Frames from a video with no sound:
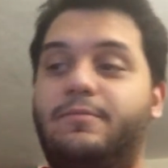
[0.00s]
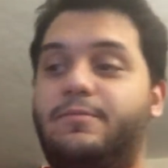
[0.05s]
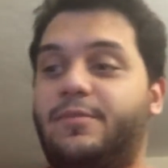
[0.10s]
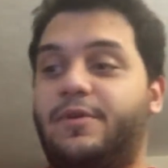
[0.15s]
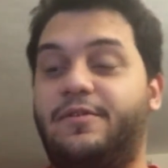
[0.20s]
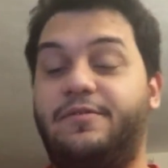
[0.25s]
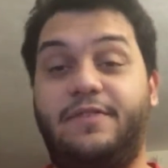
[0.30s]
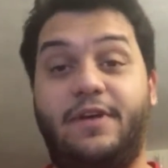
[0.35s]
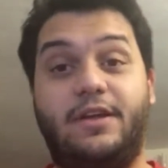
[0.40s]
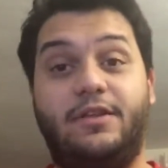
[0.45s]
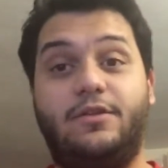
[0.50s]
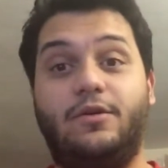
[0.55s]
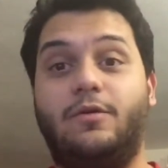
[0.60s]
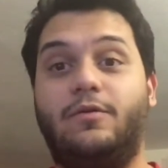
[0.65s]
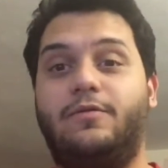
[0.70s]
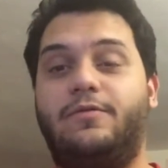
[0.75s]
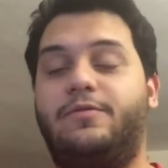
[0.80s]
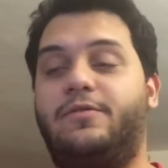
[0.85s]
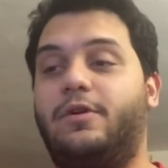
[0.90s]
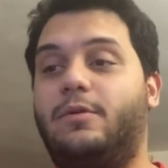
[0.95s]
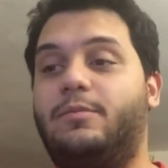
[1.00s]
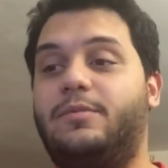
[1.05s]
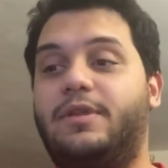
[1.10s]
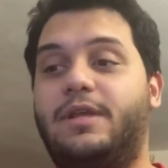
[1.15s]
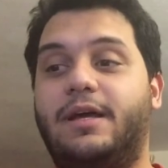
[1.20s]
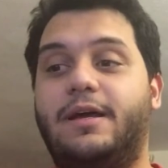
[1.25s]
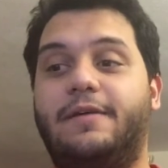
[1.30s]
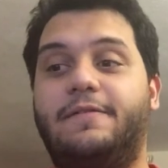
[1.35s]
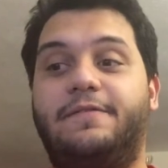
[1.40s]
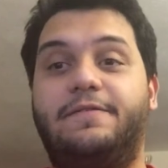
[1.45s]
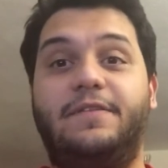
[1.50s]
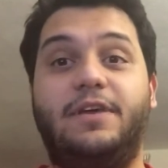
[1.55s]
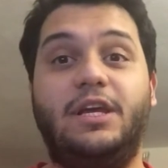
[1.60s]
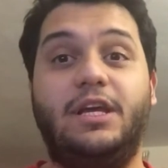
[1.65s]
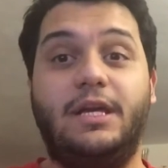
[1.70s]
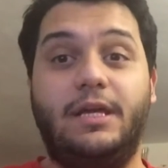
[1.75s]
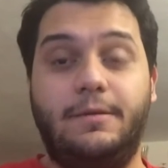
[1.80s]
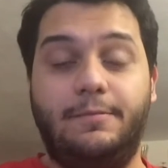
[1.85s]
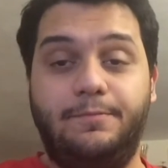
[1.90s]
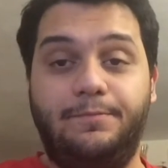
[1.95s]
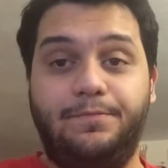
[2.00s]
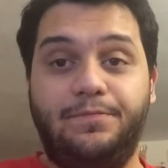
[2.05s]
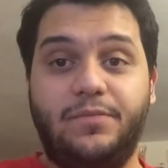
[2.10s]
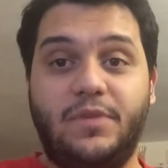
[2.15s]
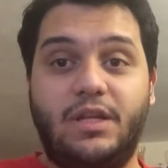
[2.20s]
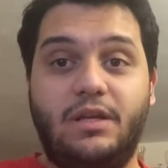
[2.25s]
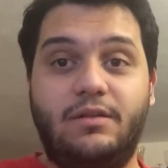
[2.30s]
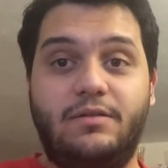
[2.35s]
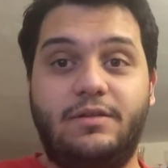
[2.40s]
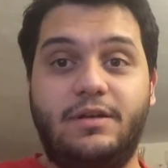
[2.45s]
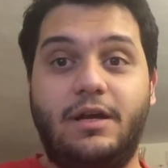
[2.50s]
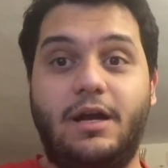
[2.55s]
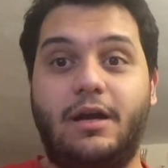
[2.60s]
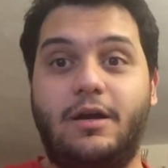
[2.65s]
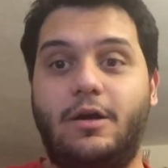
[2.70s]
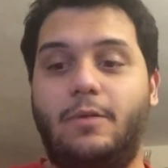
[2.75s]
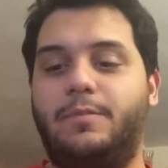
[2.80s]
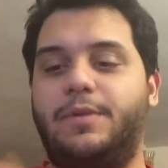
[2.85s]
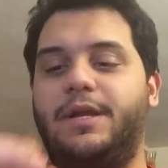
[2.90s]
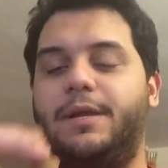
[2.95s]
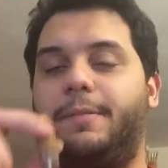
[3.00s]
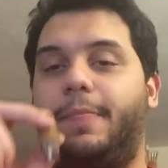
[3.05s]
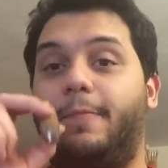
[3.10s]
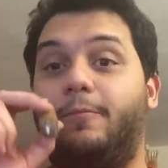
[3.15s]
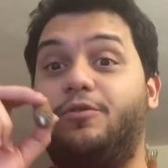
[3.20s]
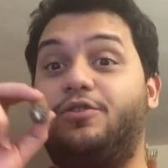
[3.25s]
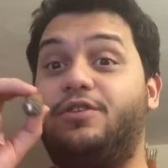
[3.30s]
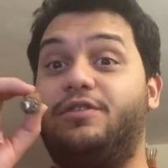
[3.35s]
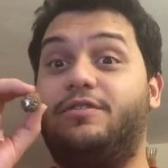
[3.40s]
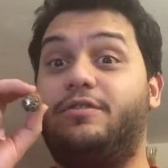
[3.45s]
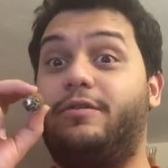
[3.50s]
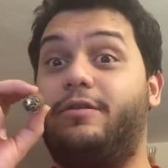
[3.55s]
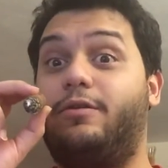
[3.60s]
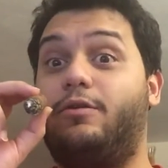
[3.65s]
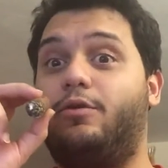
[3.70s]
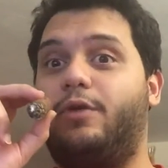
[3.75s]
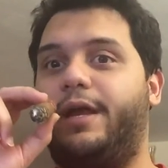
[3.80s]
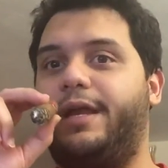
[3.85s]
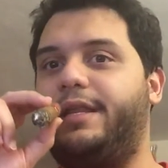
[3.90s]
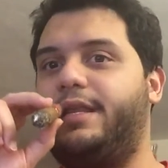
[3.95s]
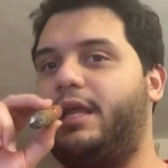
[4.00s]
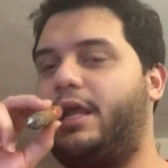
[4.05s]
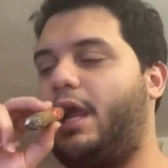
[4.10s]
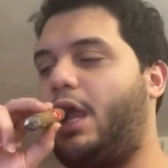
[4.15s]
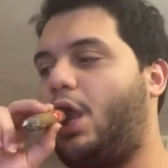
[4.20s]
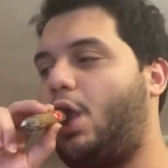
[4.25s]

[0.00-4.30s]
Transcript: Perfecto from the Fink Cigar Company, which is great.